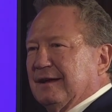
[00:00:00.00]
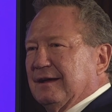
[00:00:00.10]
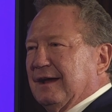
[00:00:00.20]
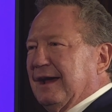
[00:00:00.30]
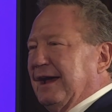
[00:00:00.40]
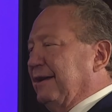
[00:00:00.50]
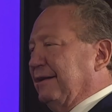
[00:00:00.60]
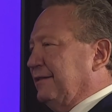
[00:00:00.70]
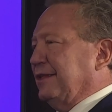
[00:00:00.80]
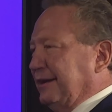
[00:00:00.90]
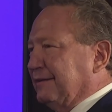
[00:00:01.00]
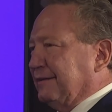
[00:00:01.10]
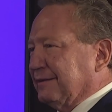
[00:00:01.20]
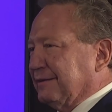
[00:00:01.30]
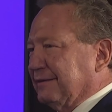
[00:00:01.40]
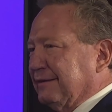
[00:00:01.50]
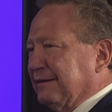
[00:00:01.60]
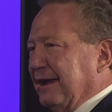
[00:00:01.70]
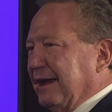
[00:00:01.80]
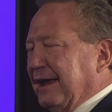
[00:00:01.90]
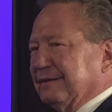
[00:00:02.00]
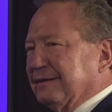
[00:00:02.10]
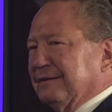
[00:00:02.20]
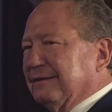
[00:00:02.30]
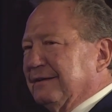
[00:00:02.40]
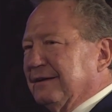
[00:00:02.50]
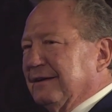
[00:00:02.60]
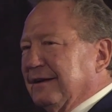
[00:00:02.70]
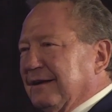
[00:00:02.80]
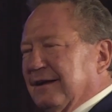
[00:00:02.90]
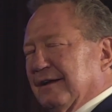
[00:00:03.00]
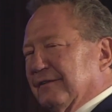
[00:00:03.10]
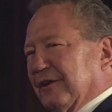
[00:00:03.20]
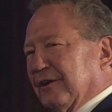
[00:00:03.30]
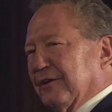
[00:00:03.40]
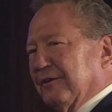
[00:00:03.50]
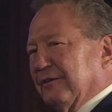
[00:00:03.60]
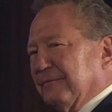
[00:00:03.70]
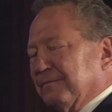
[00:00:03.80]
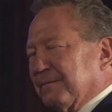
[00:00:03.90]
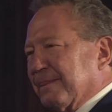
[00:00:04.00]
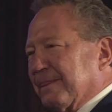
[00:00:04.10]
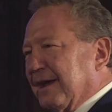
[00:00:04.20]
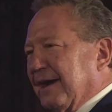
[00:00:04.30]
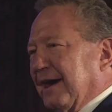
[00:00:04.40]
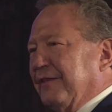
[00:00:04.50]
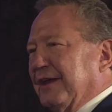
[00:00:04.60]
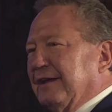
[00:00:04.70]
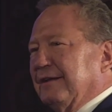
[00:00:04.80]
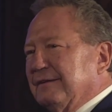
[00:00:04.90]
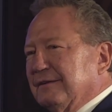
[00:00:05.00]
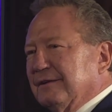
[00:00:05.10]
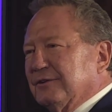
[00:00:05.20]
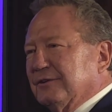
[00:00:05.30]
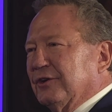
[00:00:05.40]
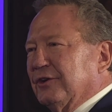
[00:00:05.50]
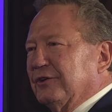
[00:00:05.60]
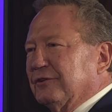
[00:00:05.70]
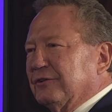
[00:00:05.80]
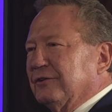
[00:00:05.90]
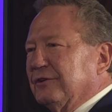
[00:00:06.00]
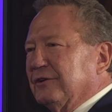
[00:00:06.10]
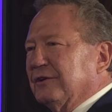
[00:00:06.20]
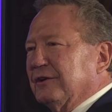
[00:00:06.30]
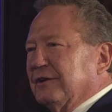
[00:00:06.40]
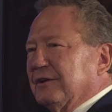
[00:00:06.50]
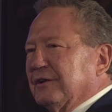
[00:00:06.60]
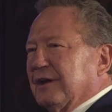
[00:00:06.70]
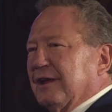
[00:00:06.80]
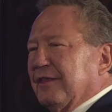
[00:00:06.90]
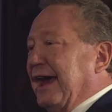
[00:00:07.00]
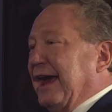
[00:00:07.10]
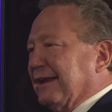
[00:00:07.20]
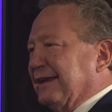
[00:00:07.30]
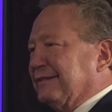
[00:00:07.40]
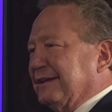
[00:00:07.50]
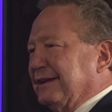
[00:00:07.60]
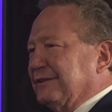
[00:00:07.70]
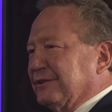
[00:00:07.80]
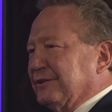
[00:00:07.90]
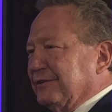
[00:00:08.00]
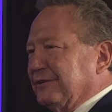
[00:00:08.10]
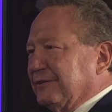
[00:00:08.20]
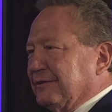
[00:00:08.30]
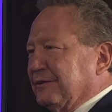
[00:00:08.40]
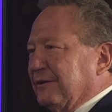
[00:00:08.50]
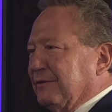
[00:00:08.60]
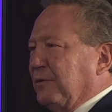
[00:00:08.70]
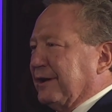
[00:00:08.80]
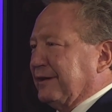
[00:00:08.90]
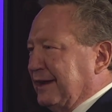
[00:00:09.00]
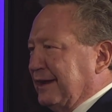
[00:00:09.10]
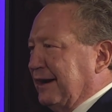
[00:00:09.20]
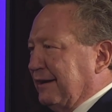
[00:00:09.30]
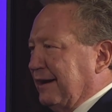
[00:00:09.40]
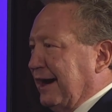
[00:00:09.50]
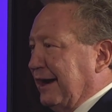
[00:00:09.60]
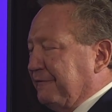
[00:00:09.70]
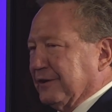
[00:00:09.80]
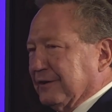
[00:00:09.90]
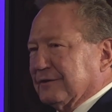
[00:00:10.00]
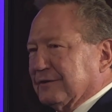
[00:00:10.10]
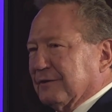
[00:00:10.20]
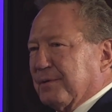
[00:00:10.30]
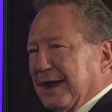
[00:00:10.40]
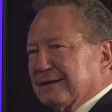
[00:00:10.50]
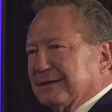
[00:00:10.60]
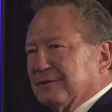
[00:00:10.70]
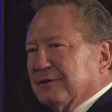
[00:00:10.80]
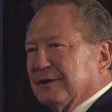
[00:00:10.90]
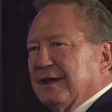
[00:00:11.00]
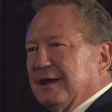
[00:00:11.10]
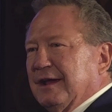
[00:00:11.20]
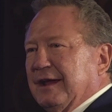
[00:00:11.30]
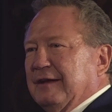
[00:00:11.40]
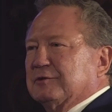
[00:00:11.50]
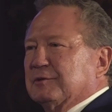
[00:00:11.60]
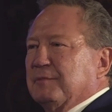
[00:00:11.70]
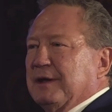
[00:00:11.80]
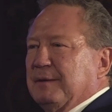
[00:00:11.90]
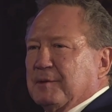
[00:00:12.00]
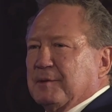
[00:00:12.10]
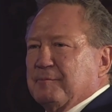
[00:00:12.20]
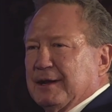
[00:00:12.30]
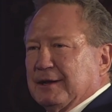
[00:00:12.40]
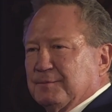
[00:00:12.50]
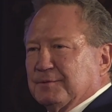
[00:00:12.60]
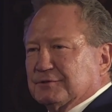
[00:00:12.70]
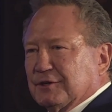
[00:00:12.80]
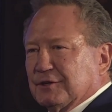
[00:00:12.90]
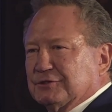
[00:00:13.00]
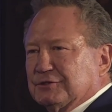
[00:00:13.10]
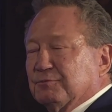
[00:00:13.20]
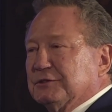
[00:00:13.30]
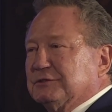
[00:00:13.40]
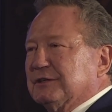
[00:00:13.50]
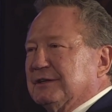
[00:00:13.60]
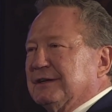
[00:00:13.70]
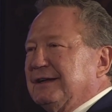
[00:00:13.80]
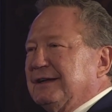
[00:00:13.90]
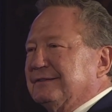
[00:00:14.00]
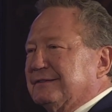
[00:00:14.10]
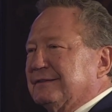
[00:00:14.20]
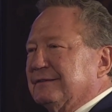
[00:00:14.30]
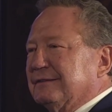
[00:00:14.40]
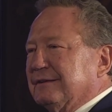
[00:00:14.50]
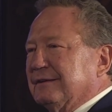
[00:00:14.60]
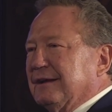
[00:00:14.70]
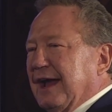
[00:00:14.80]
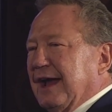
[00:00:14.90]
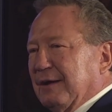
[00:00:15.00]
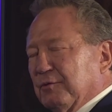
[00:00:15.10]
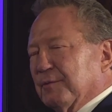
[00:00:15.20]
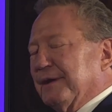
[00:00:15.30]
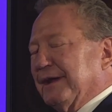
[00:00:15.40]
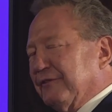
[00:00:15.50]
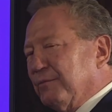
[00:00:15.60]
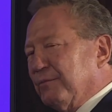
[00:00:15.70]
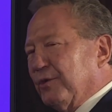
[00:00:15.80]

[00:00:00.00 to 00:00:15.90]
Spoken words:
And they didn't. And so I then turned that lesson into what is now, I feel, is a practical, implementable solution, which is and will be even more